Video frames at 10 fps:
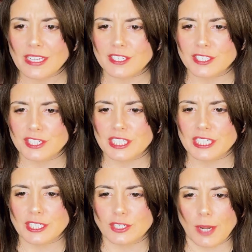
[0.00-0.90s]
fact,
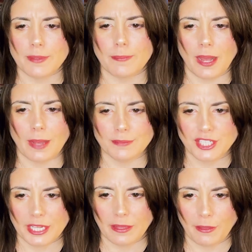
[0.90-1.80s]
she dropped a
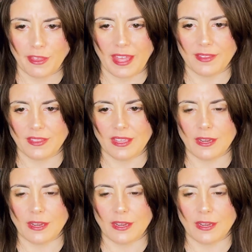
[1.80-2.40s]
bombshell that